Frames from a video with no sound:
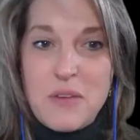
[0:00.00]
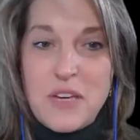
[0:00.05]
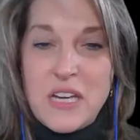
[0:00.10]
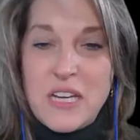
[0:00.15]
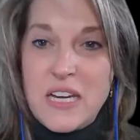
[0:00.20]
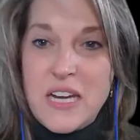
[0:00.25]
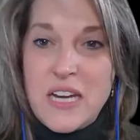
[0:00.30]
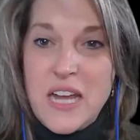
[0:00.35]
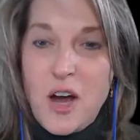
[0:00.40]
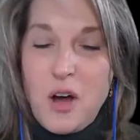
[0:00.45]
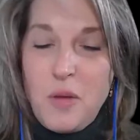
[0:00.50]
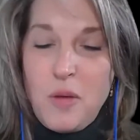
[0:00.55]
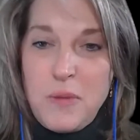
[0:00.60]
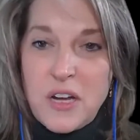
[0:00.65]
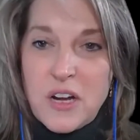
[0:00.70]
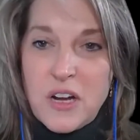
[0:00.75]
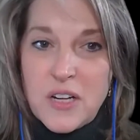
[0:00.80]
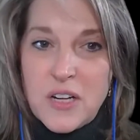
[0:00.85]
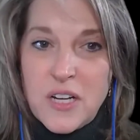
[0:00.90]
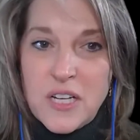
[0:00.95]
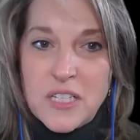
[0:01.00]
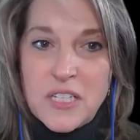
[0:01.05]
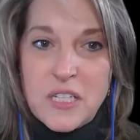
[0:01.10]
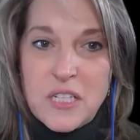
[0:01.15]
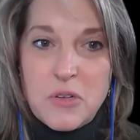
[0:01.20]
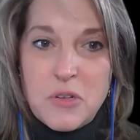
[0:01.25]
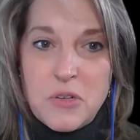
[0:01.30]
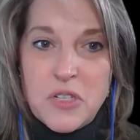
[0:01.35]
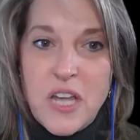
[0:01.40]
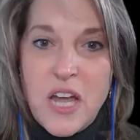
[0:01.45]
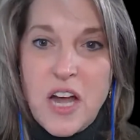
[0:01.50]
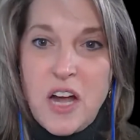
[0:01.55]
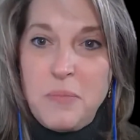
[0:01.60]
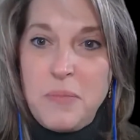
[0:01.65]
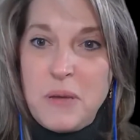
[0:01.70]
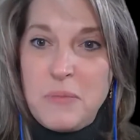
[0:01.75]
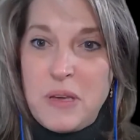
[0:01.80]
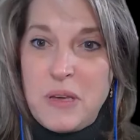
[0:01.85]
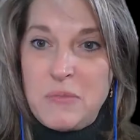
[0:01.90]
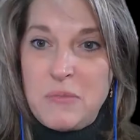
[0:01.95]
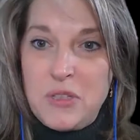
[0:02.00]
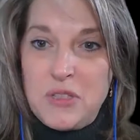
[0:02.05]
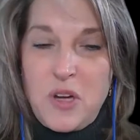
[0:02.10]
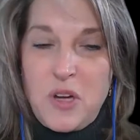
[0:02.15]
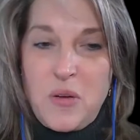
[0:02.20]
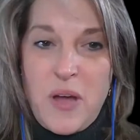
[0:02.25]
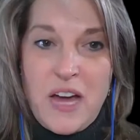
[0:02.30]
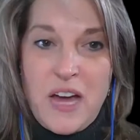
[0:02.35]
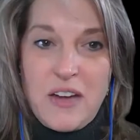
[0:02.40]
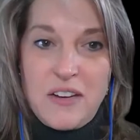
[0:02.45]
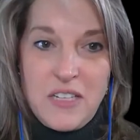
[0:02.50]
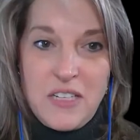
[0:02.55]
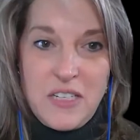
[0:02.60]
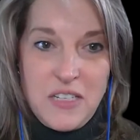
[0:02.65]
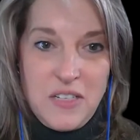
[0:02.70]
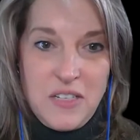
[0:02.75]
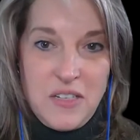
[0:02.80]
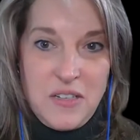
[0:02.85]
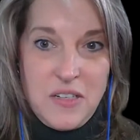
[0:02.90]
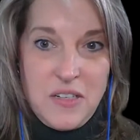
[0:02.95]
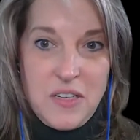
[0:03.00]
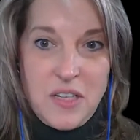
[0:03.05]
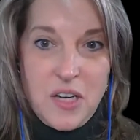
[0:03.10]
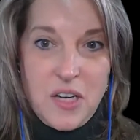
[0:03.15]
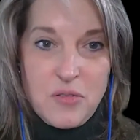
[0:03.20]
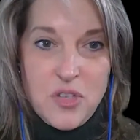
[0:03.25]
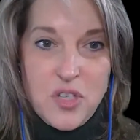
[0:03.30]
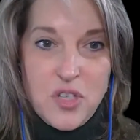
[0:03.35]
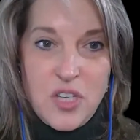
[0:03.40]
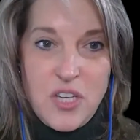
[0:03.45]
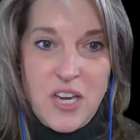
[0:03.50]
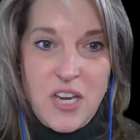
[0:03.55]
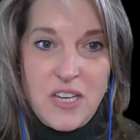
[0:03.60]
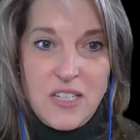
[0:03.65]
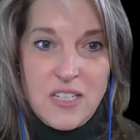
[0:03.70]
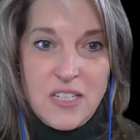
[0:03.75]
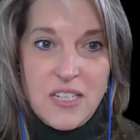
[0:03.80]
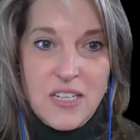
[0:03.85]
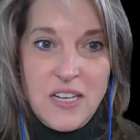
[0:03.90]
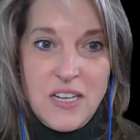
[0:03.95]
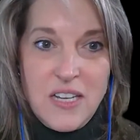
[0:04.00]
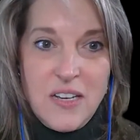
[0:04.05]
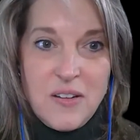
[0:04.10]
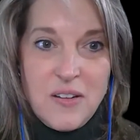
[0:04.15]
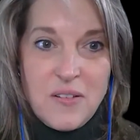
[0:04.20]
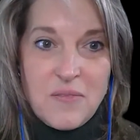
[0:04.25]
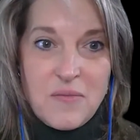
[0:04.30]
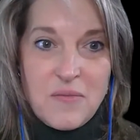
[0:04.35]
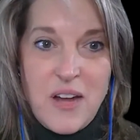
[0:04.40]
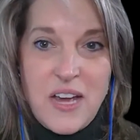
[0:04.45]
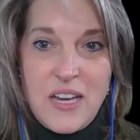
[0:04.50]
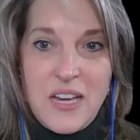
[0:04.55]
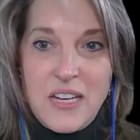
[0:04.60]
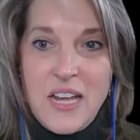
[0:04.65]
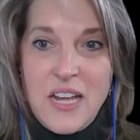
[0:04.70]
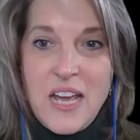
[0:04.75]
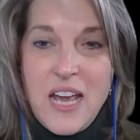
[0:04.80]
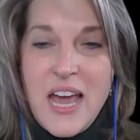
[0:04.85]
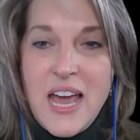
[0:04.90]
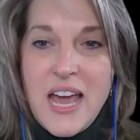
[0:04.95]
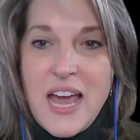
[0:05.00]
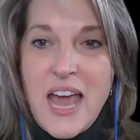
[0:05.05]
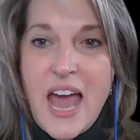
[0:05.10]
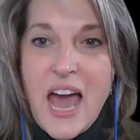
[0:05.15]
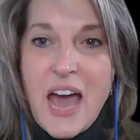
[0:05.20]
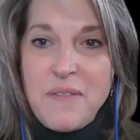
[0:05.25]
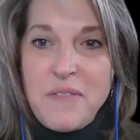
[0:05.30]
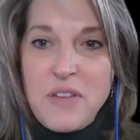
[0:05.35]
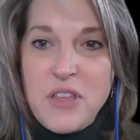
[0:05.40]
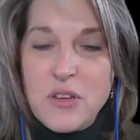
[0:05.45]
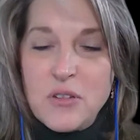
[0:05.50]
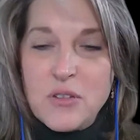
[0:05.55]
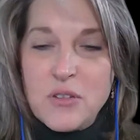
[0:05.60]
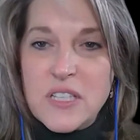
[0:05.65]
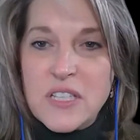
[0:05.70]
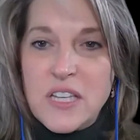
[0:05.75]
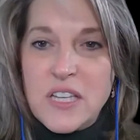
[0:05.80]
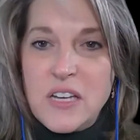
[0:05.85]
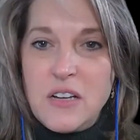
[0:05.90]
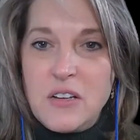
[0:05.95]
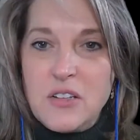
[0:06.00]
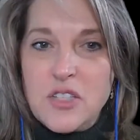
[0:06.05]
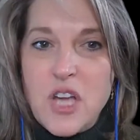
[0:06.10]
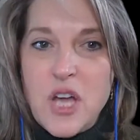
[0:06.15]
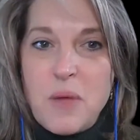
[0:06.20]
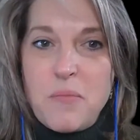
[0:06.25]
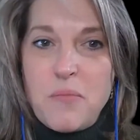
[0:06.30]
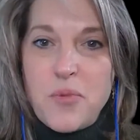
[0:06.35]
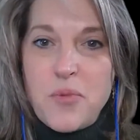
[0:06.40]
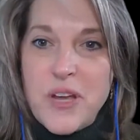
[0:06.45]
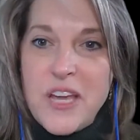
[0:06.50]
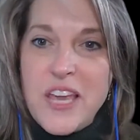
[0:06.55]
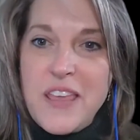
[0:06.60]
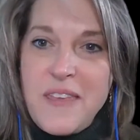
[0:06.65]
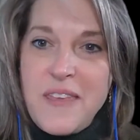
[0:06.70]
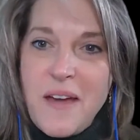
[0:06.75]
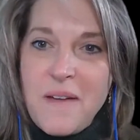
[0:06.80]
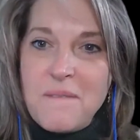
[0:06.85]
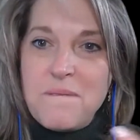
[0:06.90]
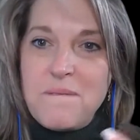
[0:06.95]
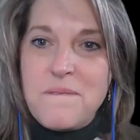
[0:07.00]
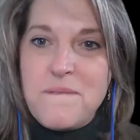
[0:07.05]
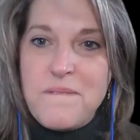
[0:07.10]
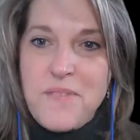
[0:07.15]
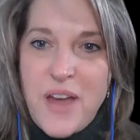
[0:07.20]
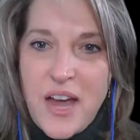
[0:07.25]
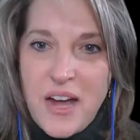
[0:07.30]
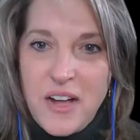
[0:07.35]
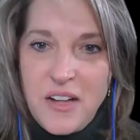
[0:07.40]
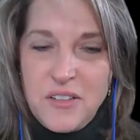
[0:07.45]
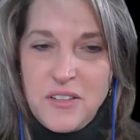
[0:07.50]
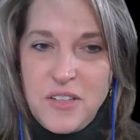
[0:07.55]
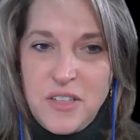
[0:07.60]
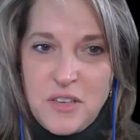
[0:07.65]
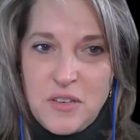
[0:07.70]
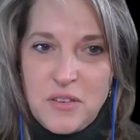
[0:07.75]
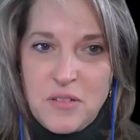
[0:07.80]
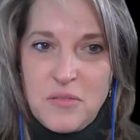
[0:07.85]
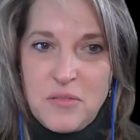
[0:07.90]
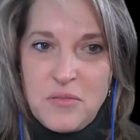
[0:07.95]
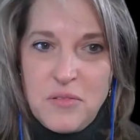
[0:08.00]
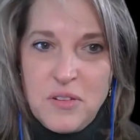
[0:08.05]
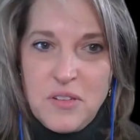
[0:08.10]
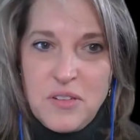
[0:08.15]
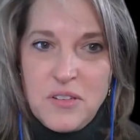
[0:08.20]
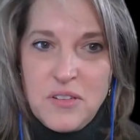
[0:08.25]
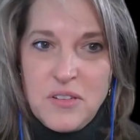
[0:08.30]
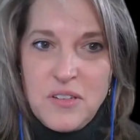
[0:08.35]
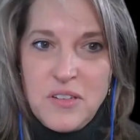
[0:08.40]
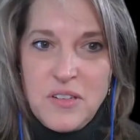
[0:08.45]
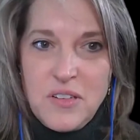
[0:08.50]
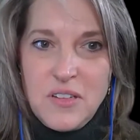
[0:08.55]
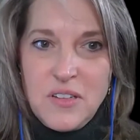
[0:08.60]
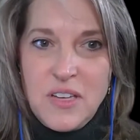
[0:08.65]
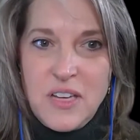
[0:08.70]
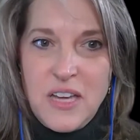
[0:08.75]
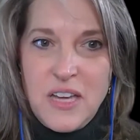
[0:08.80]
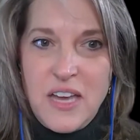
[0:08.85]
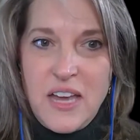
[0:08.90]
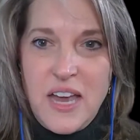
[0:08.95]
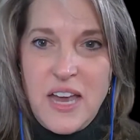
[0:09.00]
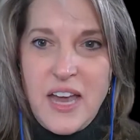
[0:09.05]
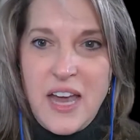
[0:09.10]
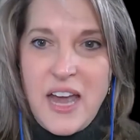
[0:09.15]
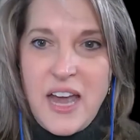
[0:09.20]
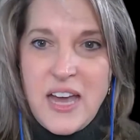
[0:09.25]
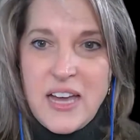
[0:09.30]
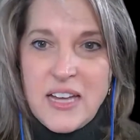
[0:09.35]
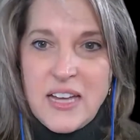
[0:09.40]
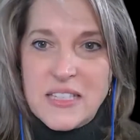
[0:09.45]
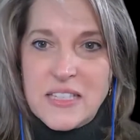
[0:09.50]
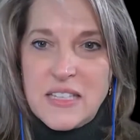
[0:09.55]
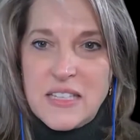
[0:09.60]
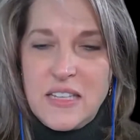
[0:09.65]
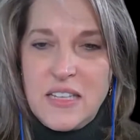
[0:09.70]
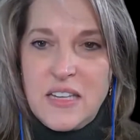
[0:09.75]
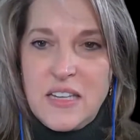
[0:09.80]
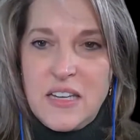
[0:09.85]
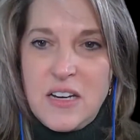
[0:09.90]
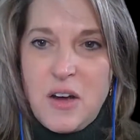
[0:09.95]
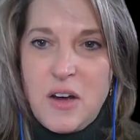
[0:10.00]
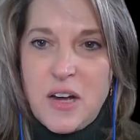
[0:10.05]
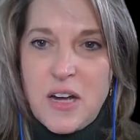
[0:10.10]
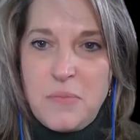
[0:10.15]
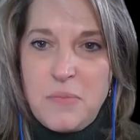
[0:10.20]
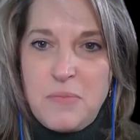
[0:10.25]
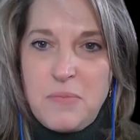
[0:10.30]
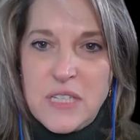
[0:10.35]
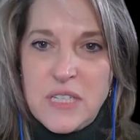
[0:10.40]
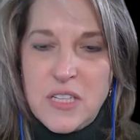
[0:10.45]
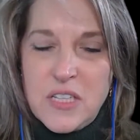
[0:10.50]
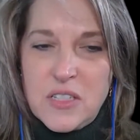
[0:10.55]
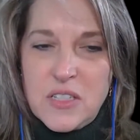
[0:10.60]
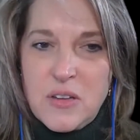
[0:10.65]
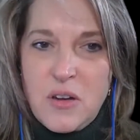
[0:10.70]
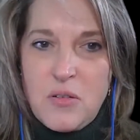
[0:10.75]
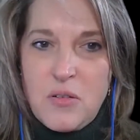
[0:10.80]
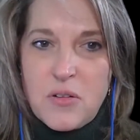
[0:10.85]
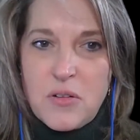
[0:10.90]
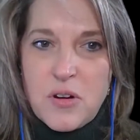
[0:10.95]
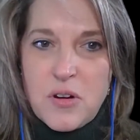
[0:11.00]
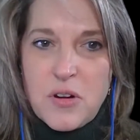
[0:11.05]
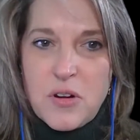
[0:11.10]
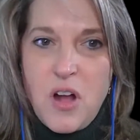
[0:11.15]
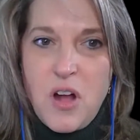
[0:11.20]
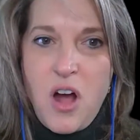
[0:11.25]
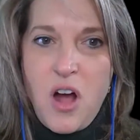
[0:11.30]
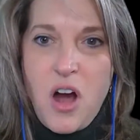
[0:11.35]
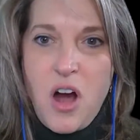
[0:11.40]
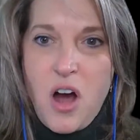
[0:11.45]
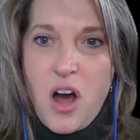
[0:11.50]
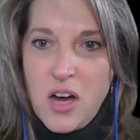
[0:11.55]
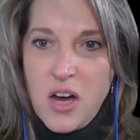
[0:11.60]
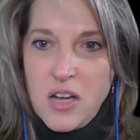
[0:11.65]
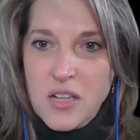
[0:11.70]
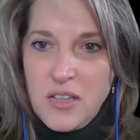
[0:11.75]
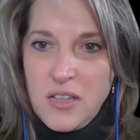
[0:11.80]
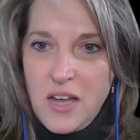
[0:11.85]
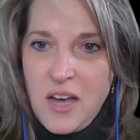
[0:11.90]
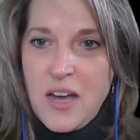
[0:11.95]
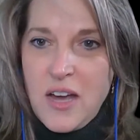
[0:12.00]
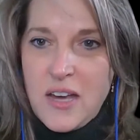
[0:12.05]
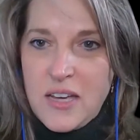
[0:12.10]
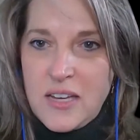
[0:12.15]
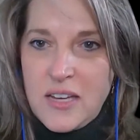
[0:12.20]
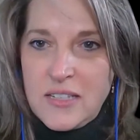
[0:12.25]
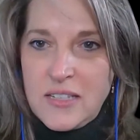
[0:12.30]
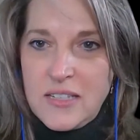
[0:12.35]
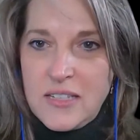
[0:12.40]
in and helping our customers, helping people know how to negotiate, right? Having those skills, bringing that value as, a business owner online